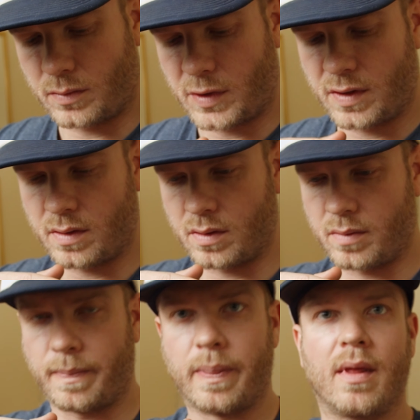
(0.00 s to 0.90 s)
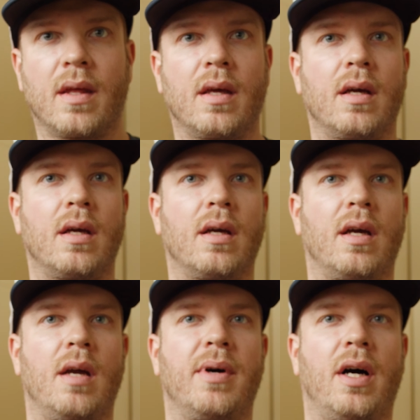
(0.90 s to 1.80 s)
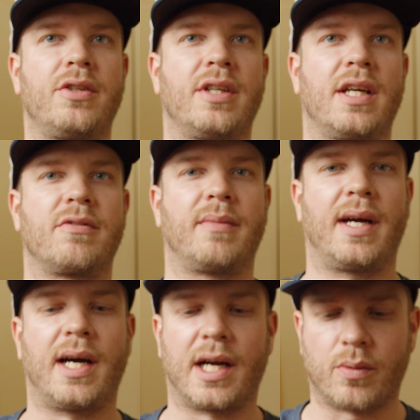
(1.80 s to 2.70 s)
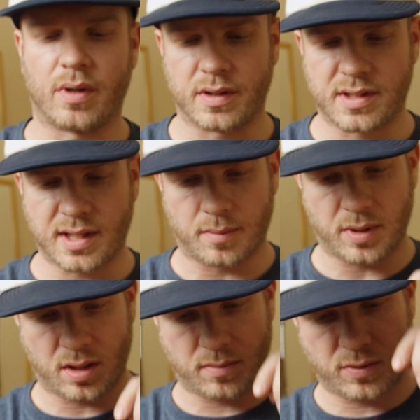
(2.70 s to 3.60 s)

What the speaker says: So I apologize for my awkward setup here.